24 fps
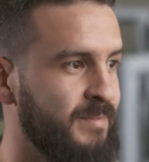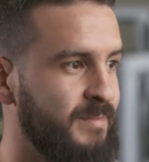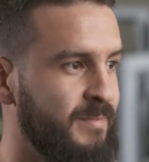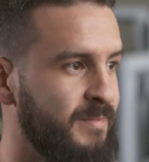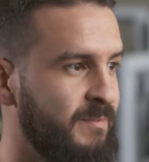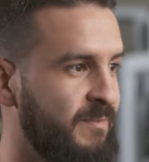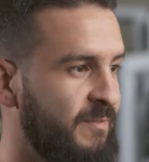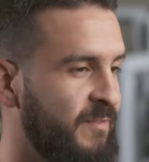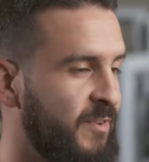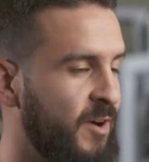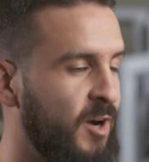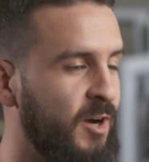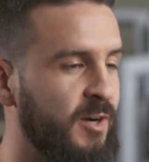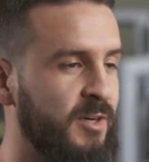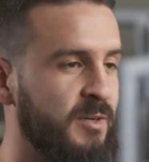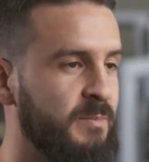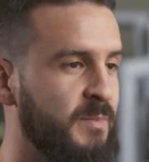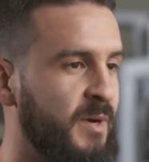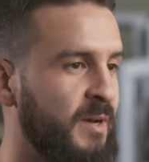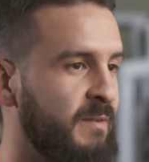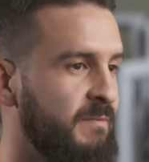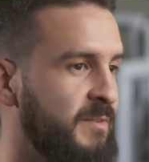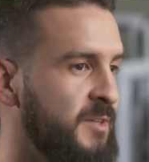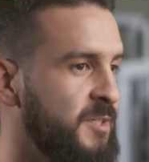fogged
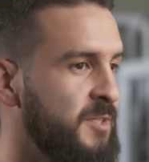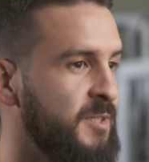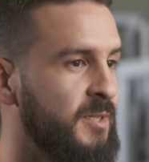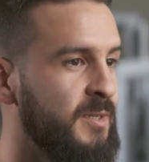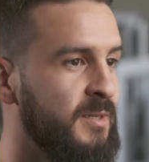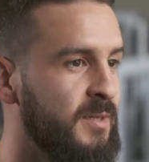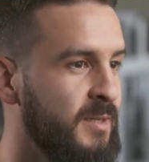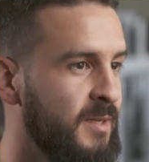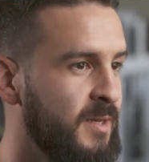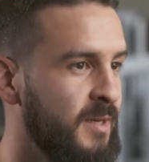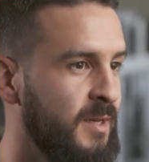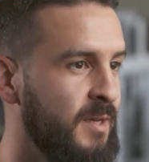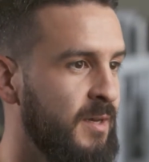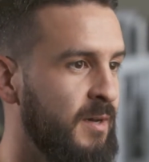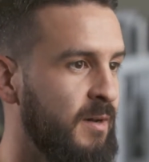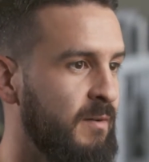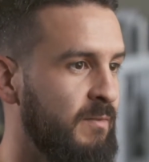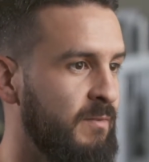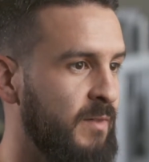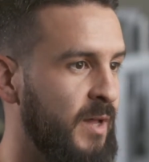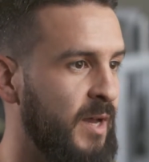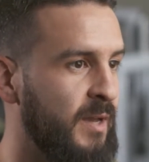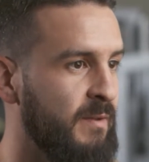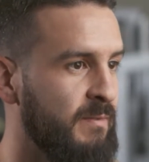my vision
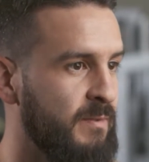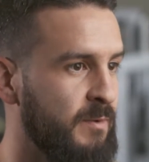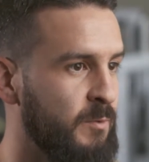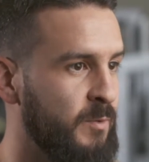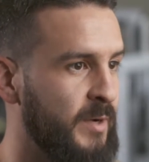of life and